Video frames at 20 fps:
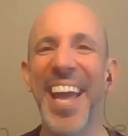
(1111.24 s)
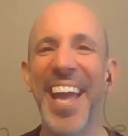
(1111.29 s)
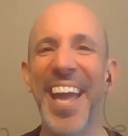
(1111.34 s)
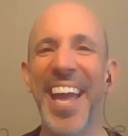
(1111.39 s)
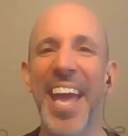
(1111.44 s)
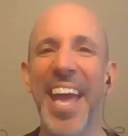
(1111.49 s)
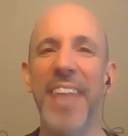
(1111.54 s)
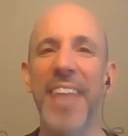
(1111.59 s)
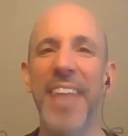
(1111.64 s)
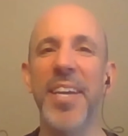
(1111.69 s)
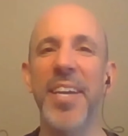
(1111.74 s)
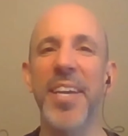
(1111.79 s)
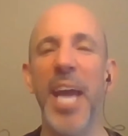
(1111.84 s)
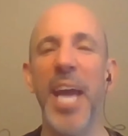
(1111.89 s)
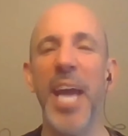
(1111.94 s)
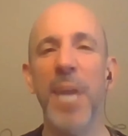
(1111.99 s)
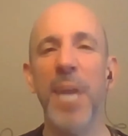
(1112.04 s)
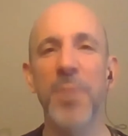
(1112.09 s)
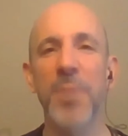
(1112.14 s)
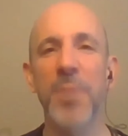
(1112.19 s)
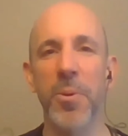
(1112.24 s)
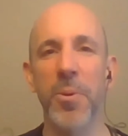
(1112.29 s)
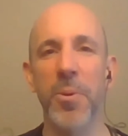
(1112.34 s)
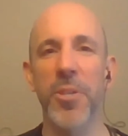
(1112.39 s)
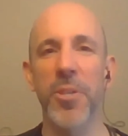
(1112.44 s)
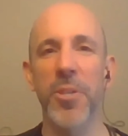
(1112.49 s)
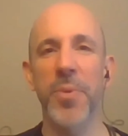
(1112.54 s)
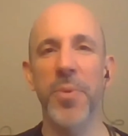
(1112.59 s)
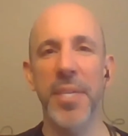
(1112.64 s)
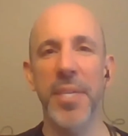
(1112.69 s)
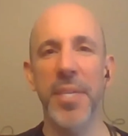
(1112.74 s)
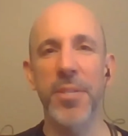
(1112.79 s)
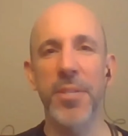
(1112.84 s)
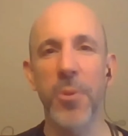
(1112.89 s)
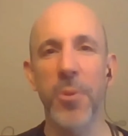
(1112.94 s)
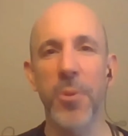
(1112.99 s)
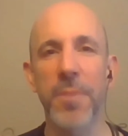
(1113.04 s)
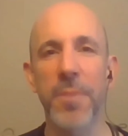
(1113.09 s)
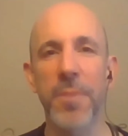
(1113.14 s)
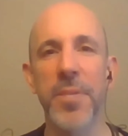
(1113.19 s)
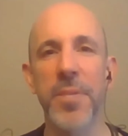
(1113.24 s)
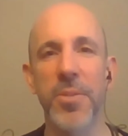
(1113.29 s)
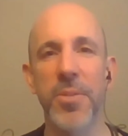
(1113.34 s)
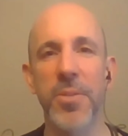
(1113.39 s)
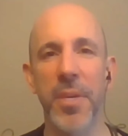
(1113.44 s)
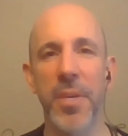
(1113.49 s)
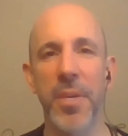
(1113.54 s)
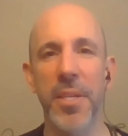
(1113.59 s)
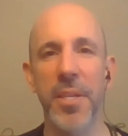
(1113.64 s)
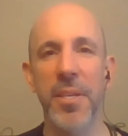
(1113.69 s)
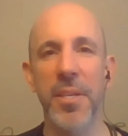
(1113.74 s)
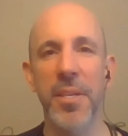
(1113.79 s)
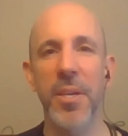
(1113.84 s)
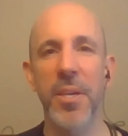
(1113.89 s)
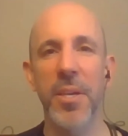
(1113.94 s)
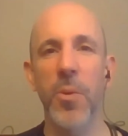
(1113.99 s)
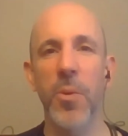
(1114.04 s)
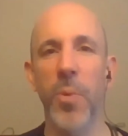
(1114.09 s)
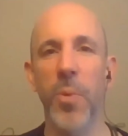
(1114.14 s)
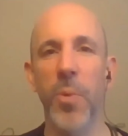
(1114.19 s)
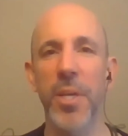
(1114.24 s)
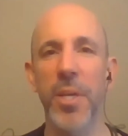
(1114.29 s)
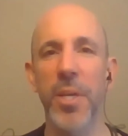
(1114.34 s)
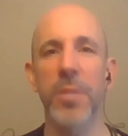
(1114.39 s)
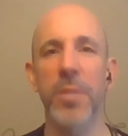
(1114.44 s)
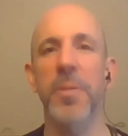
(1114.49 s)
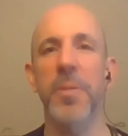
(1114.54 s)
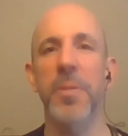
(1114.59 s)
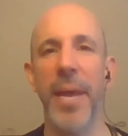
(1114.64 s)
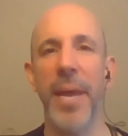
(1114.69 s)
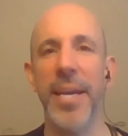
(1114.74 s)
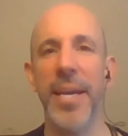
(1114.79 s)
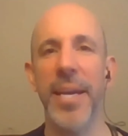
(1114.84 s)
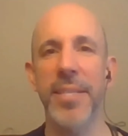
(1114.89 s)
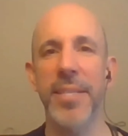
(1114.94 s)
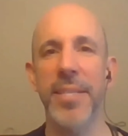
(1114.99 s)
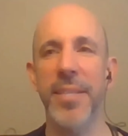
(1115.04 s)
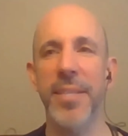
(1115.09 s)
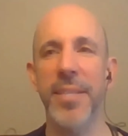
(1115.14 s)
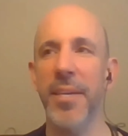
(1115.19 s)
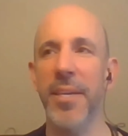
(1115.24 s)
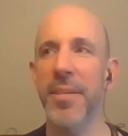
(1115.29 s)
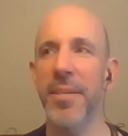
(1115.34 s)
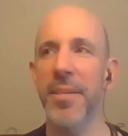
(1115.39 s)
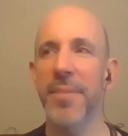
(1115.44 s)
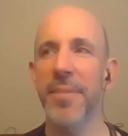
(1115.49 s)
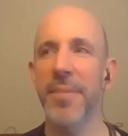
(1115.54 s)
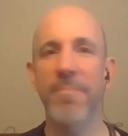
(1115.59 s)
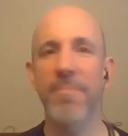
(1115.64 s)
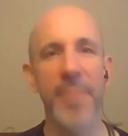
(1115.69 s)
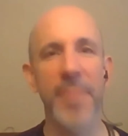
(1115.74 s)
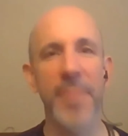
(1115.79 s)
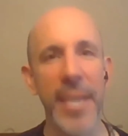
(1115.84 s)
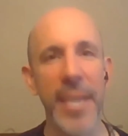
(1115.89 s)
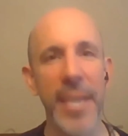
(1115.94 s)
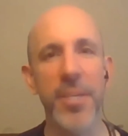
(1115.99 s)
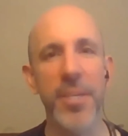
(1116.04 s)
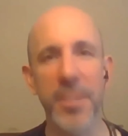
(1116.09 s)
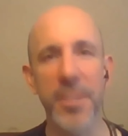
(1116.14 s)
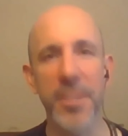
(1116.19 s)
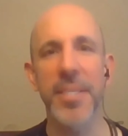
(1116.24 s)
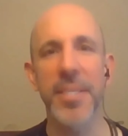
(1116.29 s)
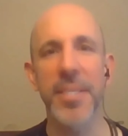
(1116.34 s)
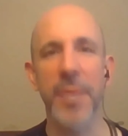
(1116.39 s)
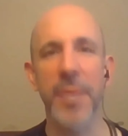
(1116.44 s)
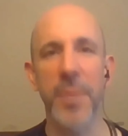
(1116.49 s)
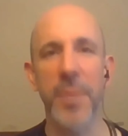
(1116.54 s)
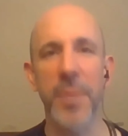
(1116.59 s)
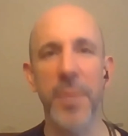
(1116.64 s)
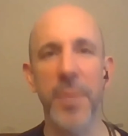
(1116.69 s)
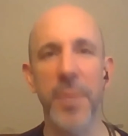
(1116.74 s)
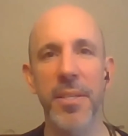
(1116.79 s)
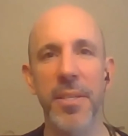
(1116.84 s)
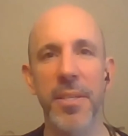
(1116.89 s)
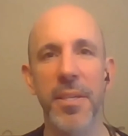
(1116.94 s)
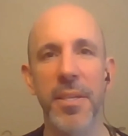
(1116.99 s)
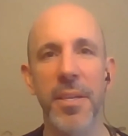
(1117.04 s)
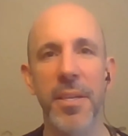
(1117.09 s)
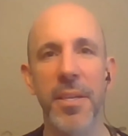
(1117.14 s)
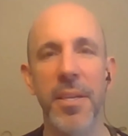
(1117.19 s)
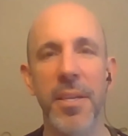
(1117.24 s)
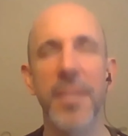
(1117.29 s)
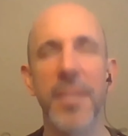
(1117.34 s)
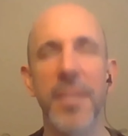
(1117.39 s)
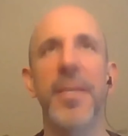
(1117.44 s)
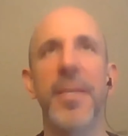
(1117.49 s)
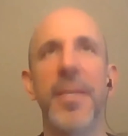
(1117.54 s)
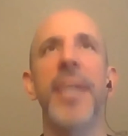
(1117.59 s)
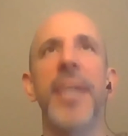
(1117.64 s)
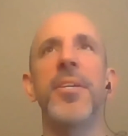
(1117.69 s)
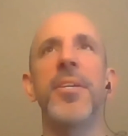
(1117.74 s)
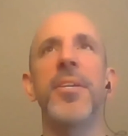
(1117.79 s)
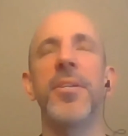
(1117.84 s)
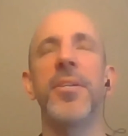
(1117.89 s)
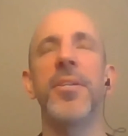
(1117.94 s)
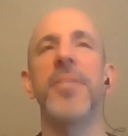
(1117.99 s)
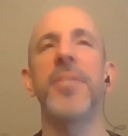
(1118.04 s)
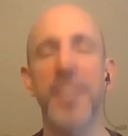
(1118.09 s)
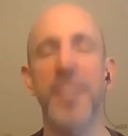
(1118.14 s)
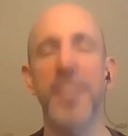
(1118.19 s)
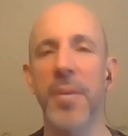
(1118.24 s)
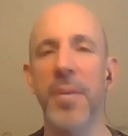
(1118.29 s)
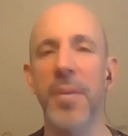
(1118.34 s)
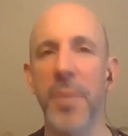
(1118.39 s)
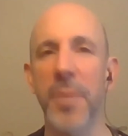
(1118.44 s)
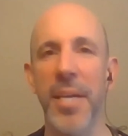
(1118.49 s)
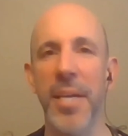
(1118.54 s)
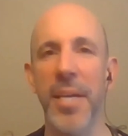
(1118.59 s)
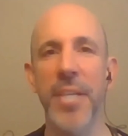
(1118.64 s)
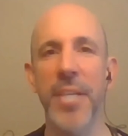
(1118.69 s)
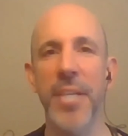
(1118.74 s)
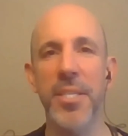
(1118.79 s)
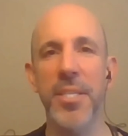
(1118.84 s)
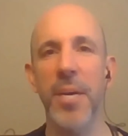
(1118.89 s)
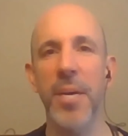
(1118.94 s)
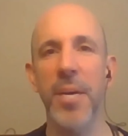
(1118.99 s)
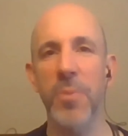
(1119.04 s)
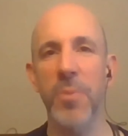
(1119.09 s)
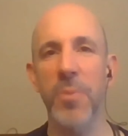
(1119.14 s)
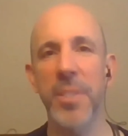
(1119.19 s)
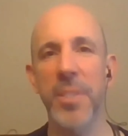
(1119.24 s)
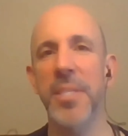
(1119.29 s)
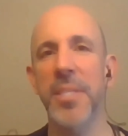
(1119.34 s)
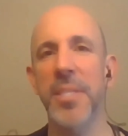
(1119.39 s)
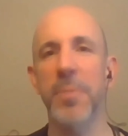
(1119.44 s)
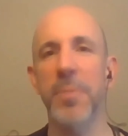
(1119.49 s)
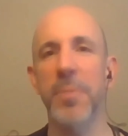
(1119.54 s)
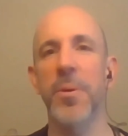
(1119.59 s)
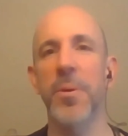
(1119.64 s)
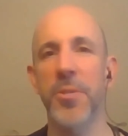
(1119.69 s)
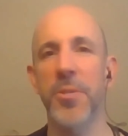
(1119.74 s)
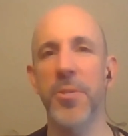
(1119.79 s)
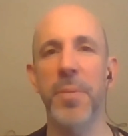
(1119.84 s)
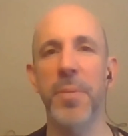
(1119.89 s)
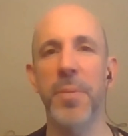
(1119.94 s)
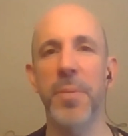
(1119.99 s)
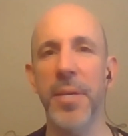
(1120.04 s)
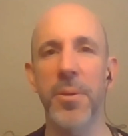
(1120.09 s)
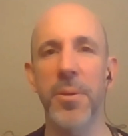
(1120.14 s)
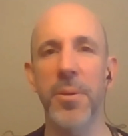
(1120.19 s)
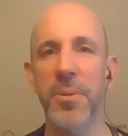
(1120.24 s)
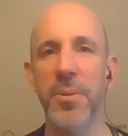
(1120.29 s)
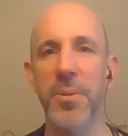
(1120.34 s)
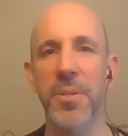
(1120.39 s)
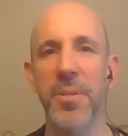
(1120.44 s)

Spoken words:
And then afterwards, with the endorphins running, we're going to look back and say, thank goodness I went. Thank goodness I went. I just got one step closer to my goals.